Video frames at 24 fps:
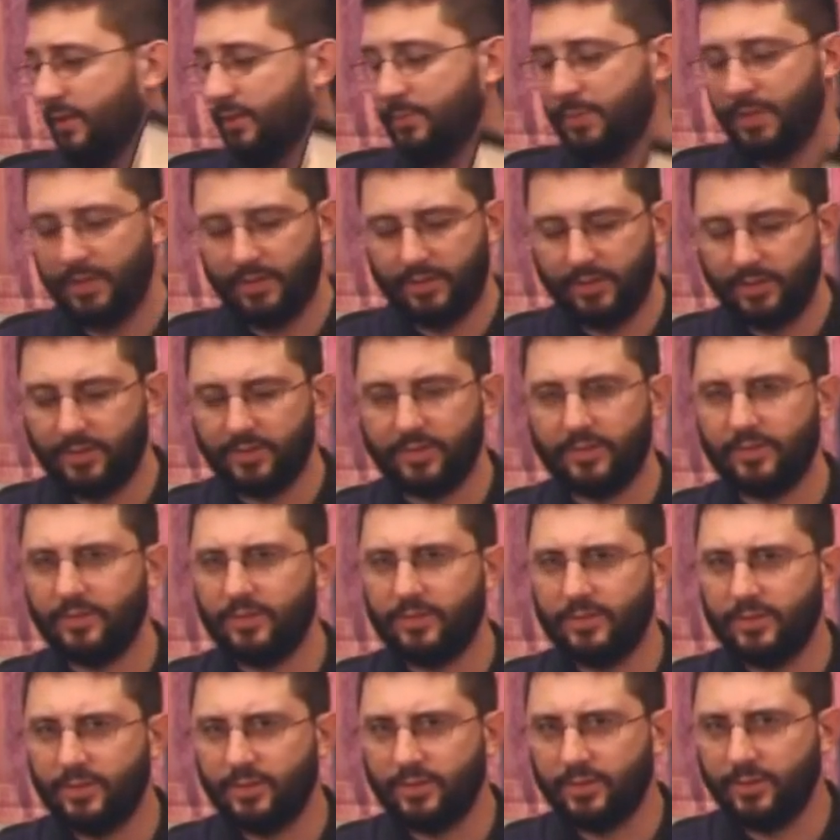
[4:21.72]
I mean, just
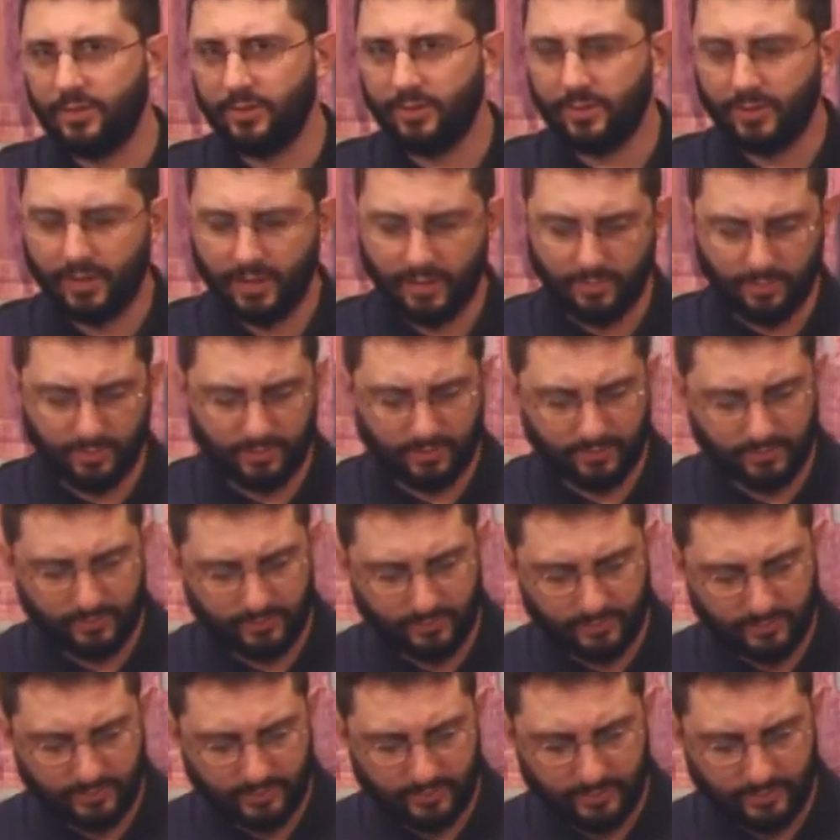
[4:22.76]
just incredible.
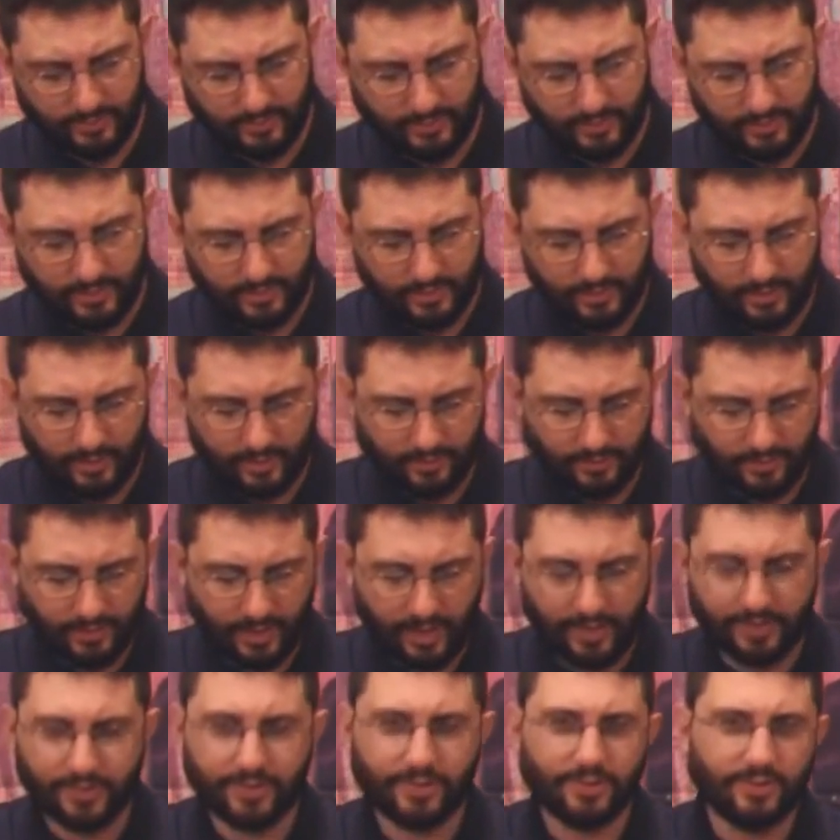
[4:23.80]
You know
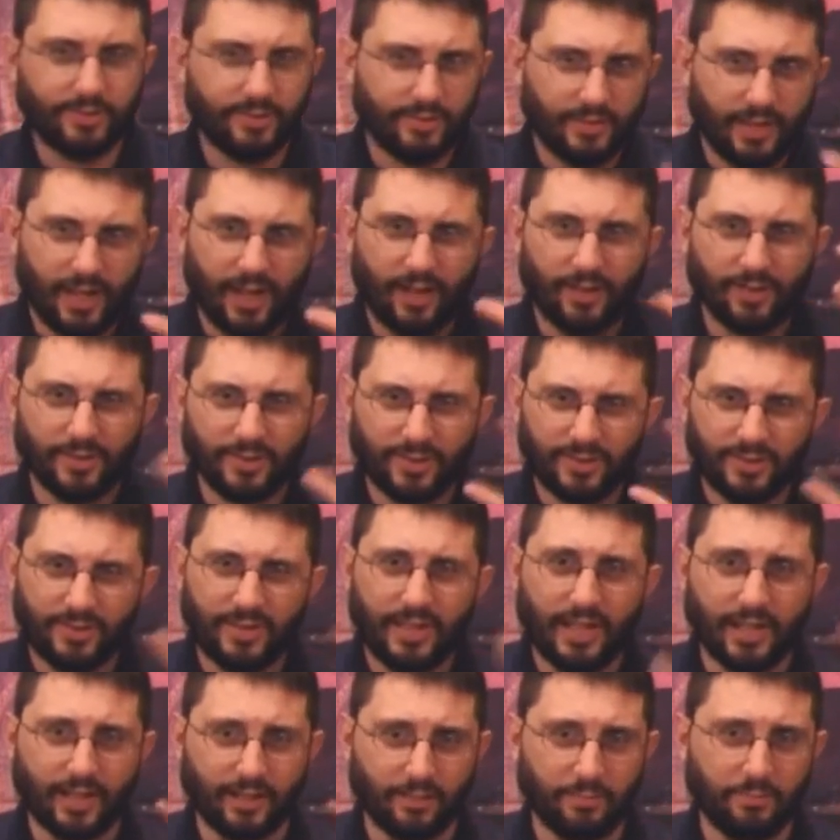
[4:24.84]
how how
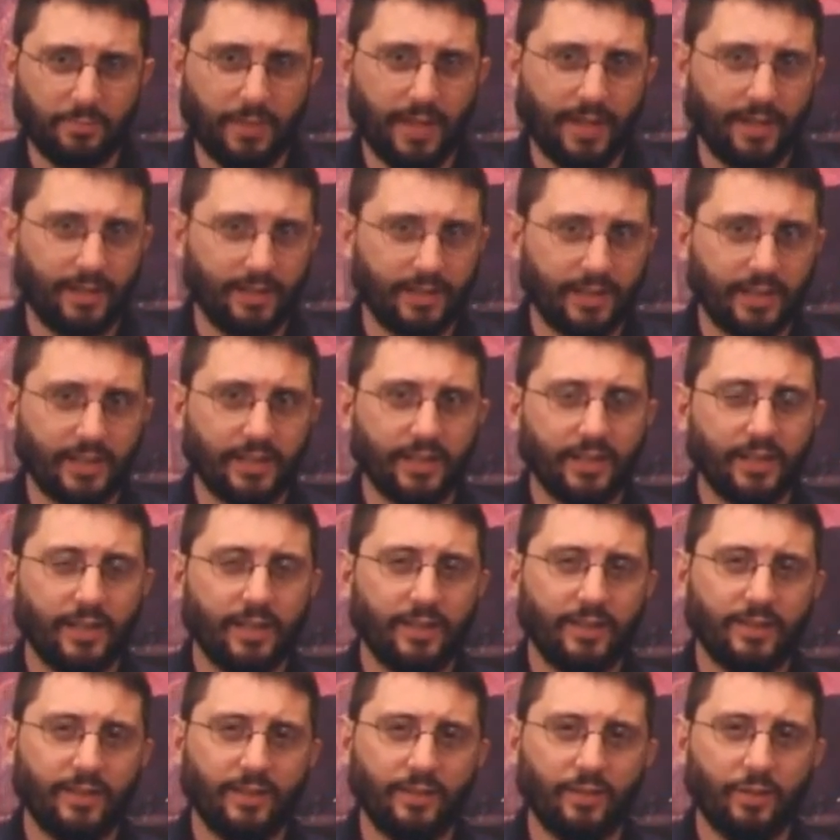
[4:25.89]
sick mentally
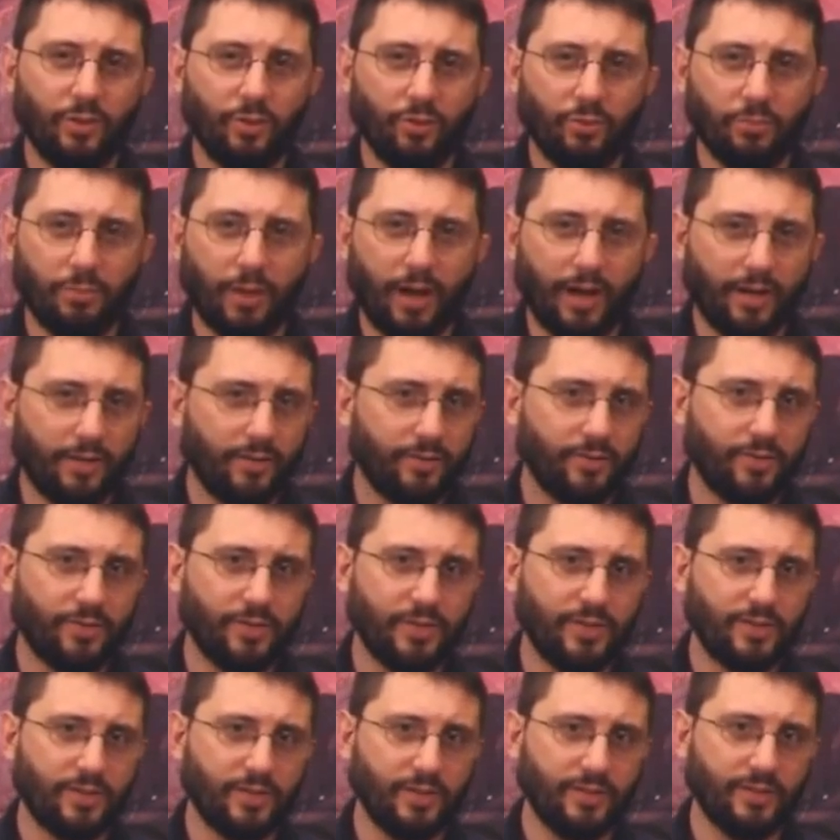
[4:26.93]
the new modern
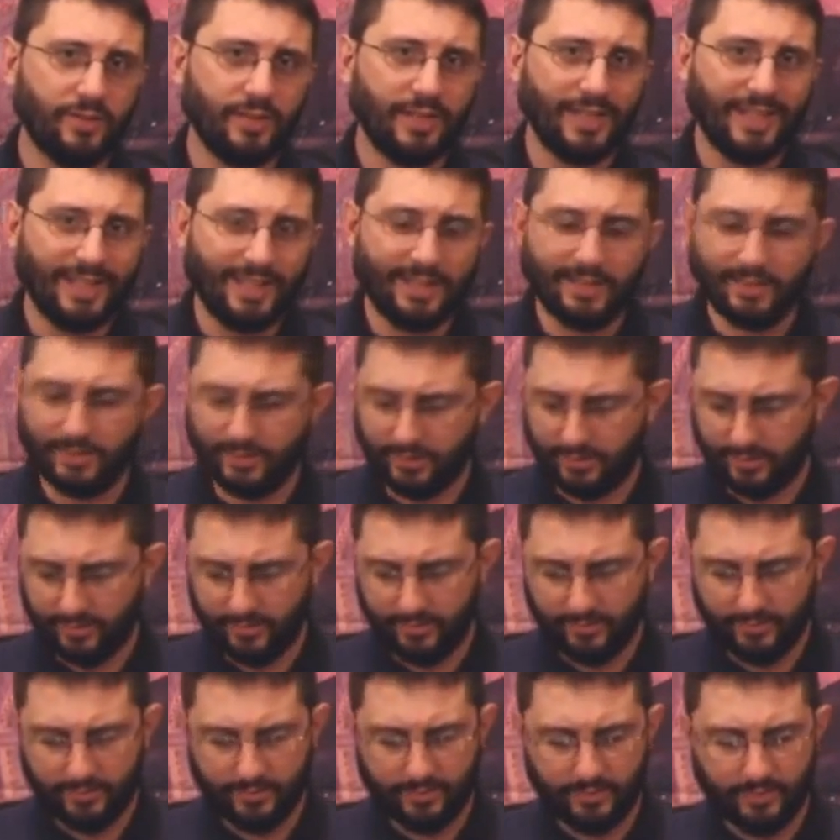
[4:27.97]
Christian is.
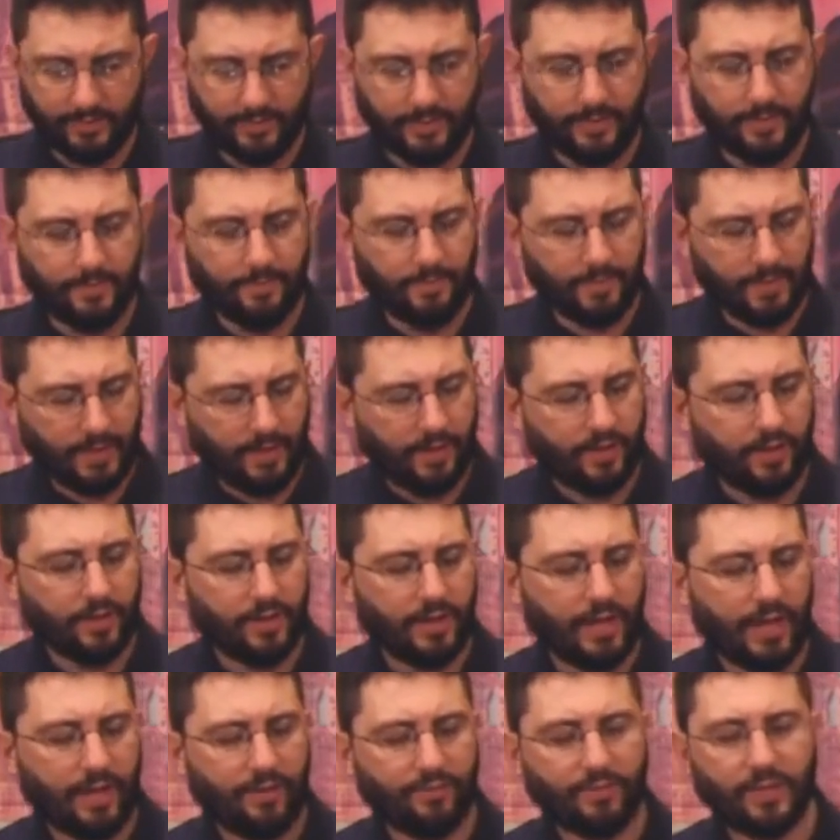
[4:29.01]
Here
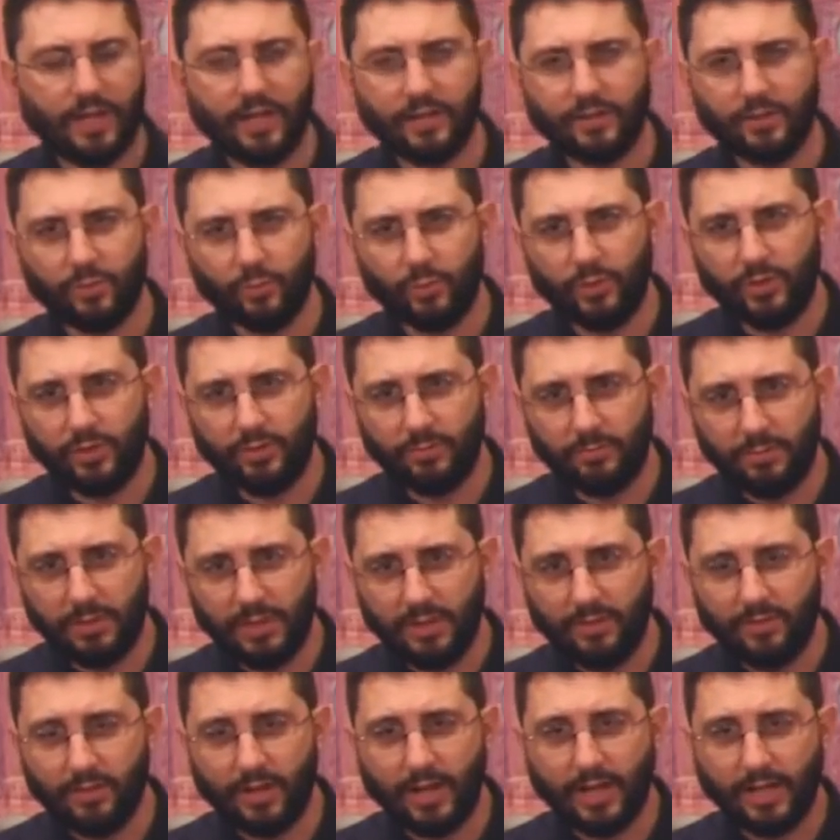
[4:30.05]
you have Dr. William
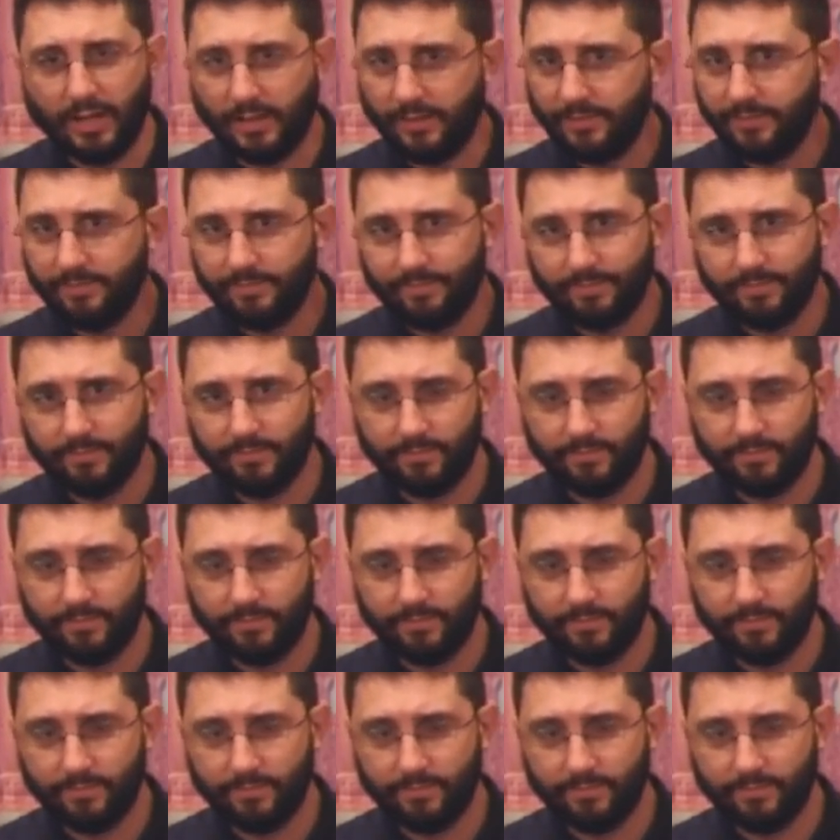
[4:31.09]
P. Grady.